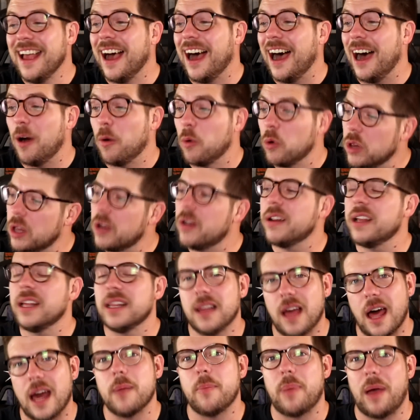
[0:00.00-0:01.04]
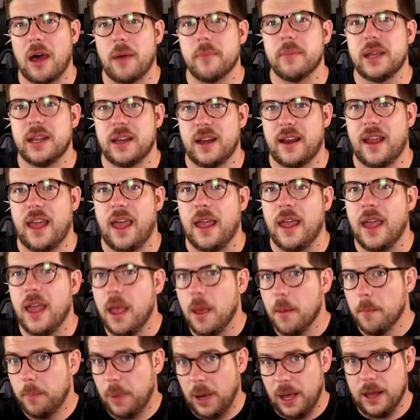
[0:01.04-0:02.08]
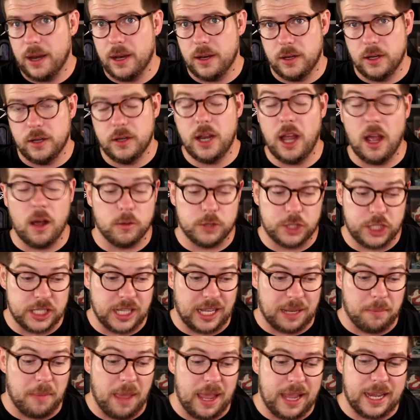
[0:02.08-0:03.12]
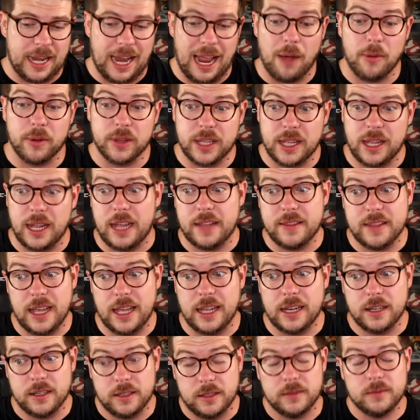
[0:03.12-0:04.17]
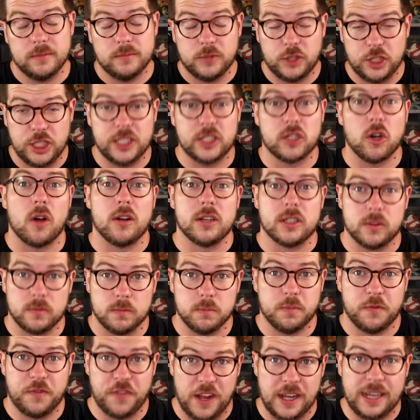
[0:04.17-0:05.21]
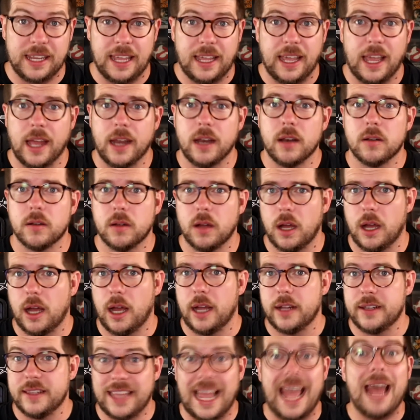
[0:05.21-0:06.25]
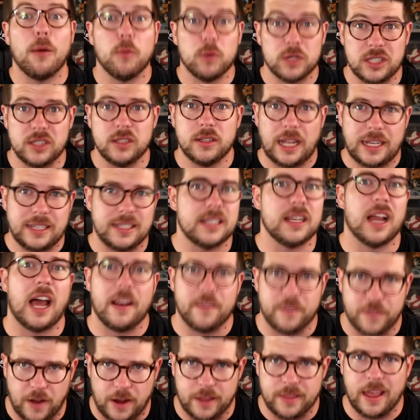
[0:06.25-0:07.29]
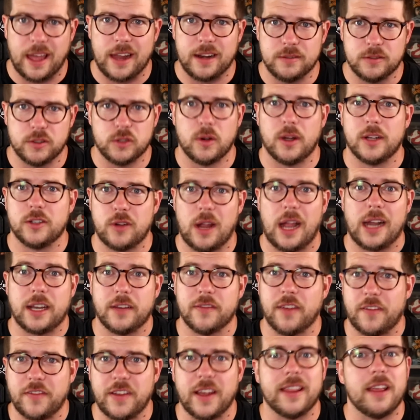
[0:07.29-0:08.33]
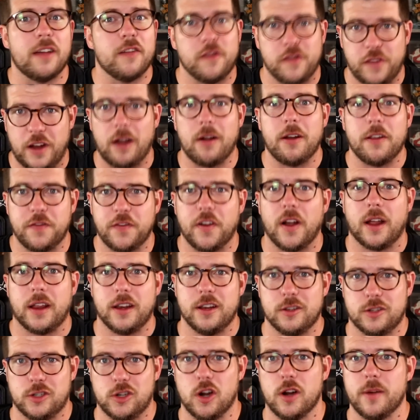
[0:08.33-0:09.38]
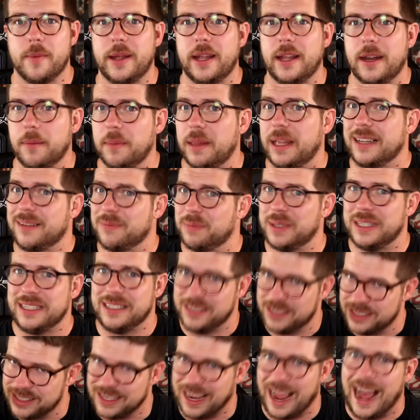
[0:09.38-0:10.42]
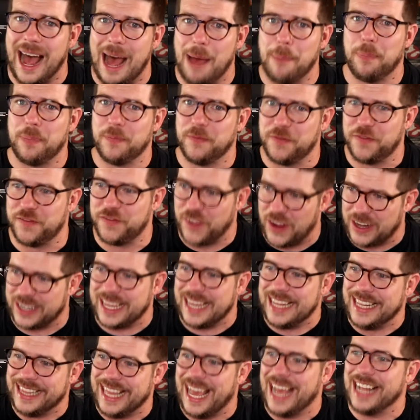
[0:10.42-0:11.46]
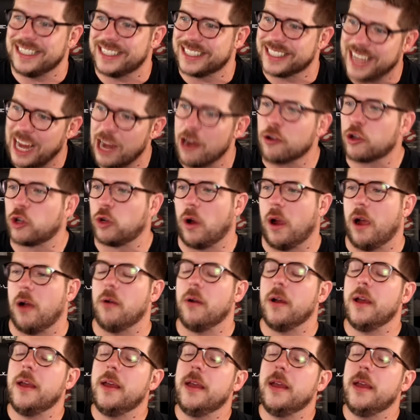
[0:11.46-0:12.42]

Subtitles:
We're learning a lot about me today. But no, she's like making out with it, and then she starts fucking it. I did not find that attractive. I found that very fucking disturbing. And I'm like, please stop fucking that scarecrow.